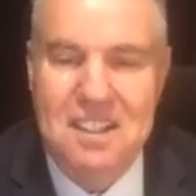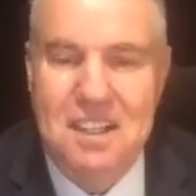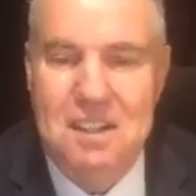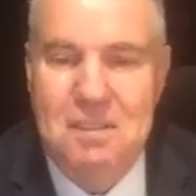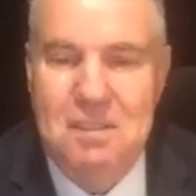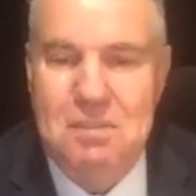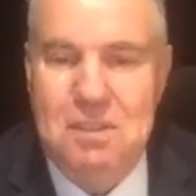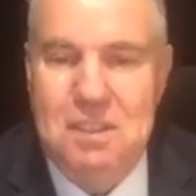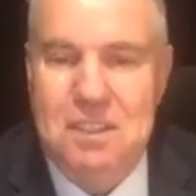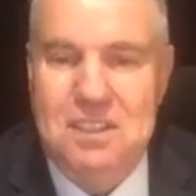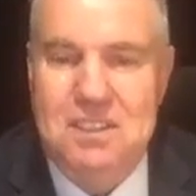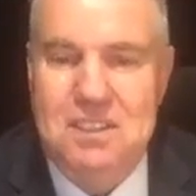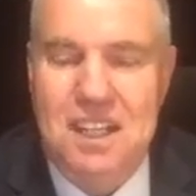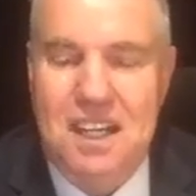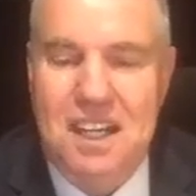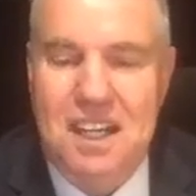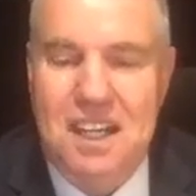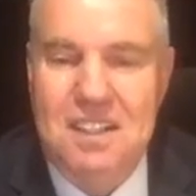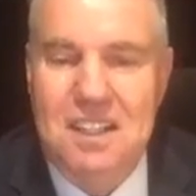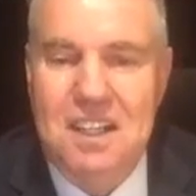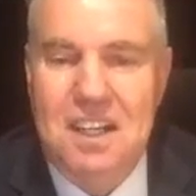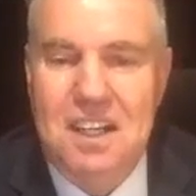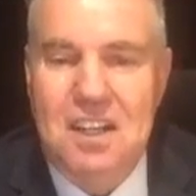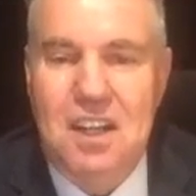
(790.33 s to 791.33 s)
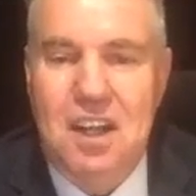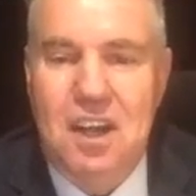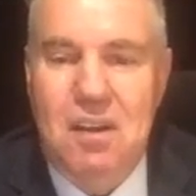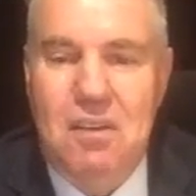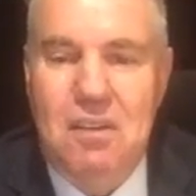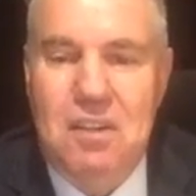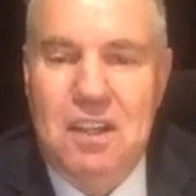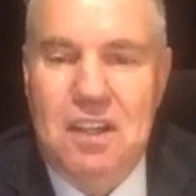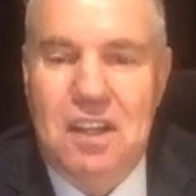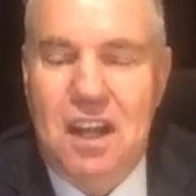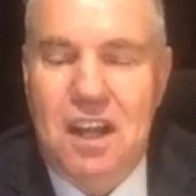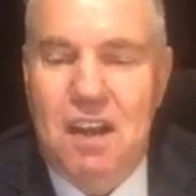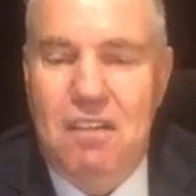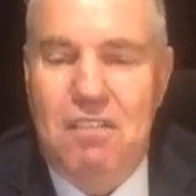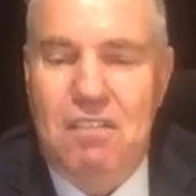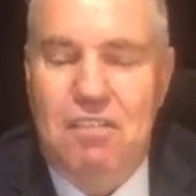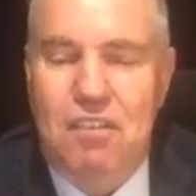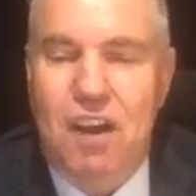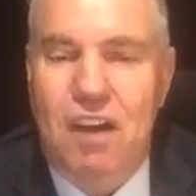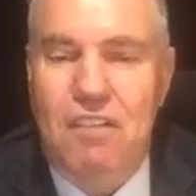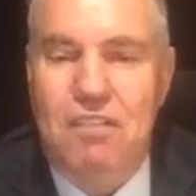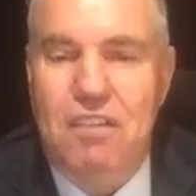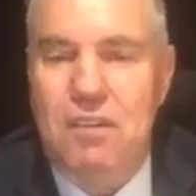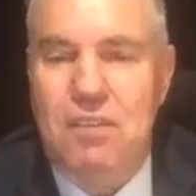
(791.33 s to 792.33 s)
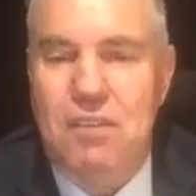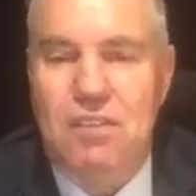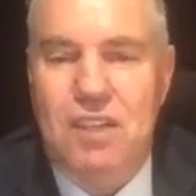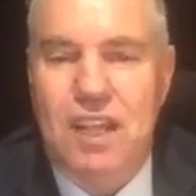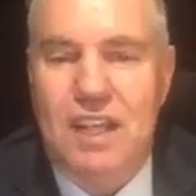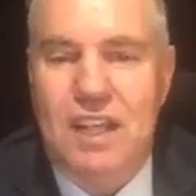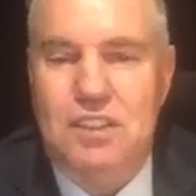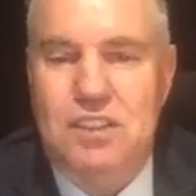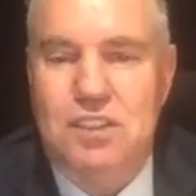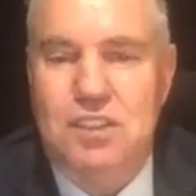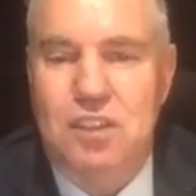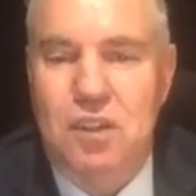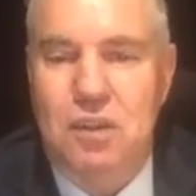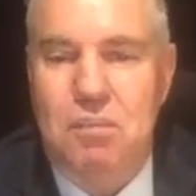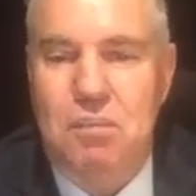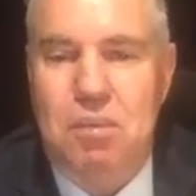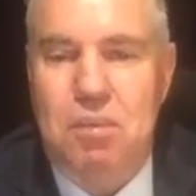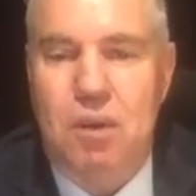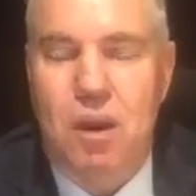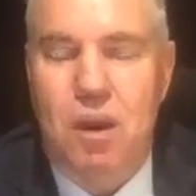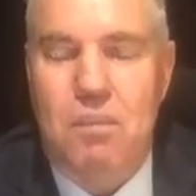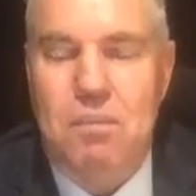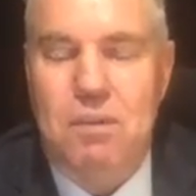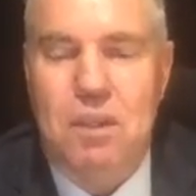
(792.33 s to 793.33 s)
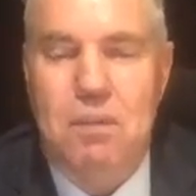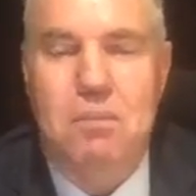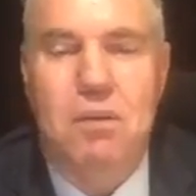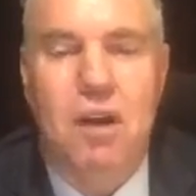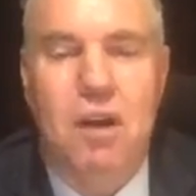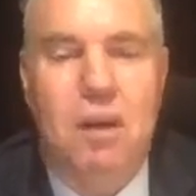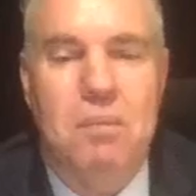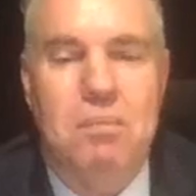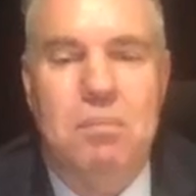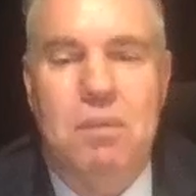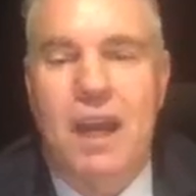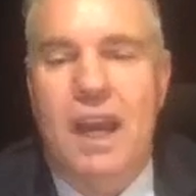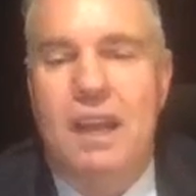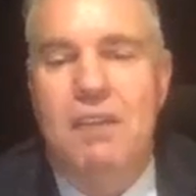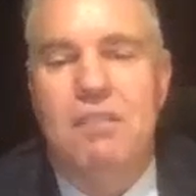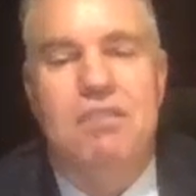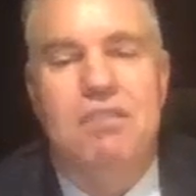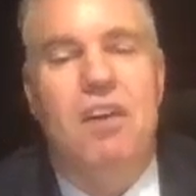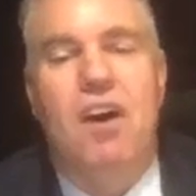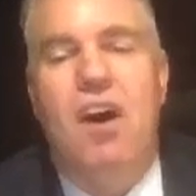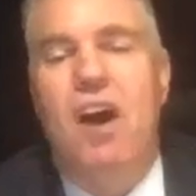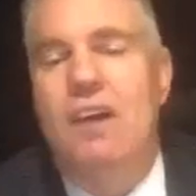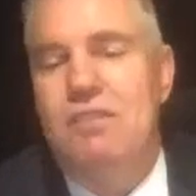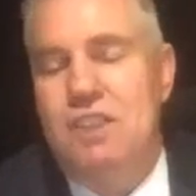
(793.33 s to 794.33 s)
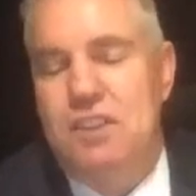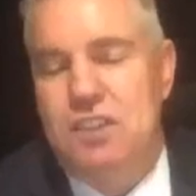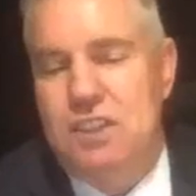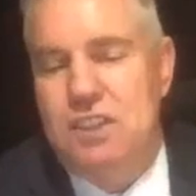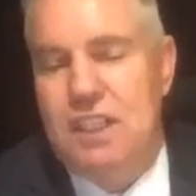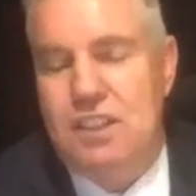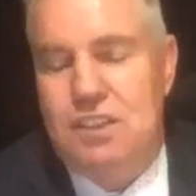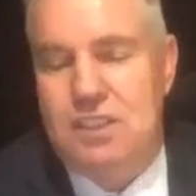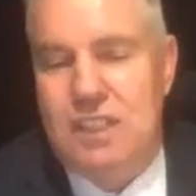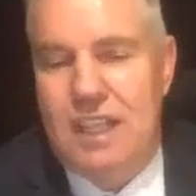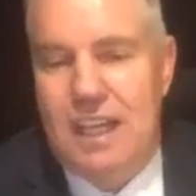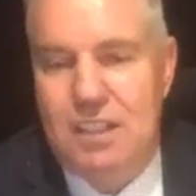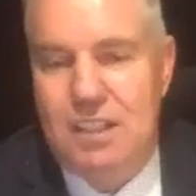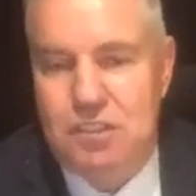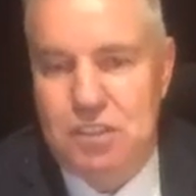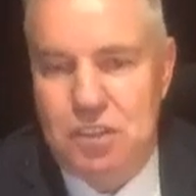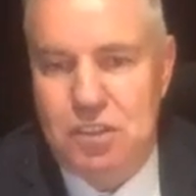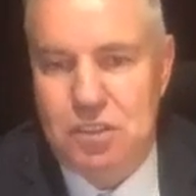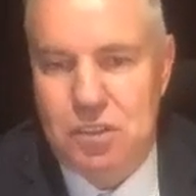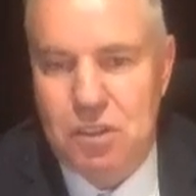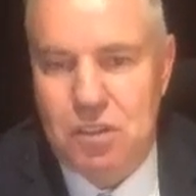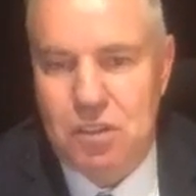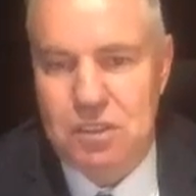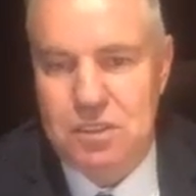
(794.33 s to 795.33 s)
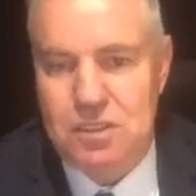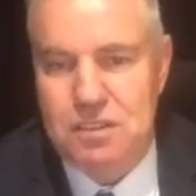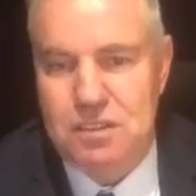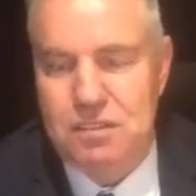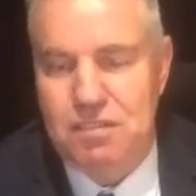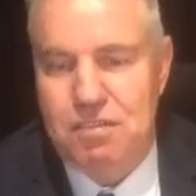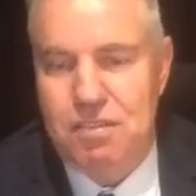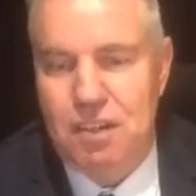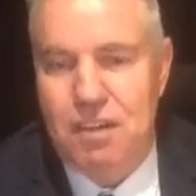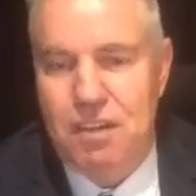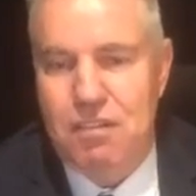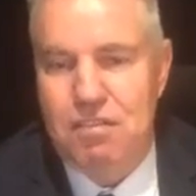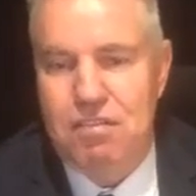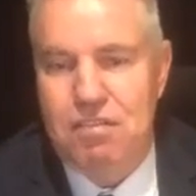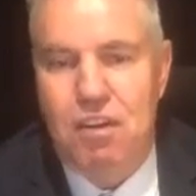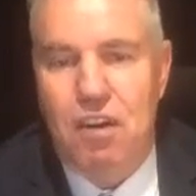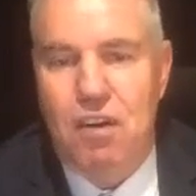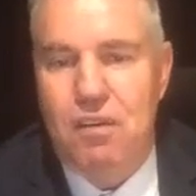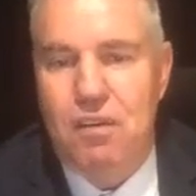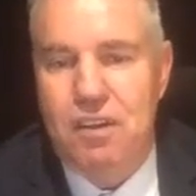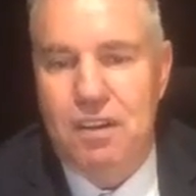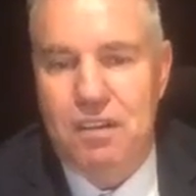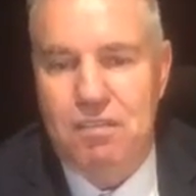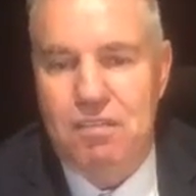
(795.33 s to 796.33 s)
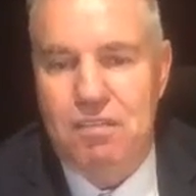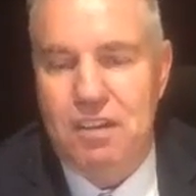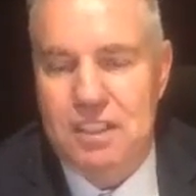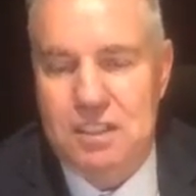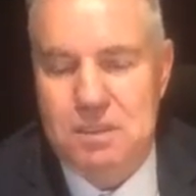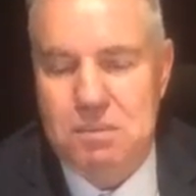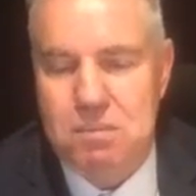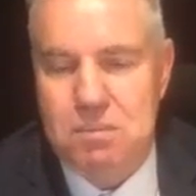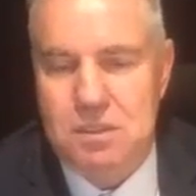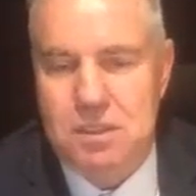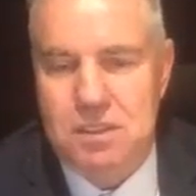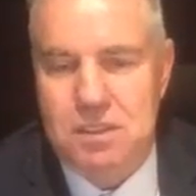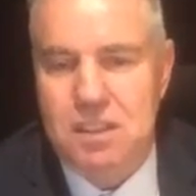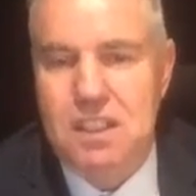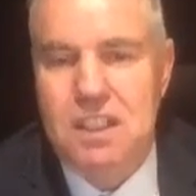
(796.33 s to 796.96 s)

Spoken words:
But a $500,000 property, you might pay $5,000 to $6,000 of foreign investment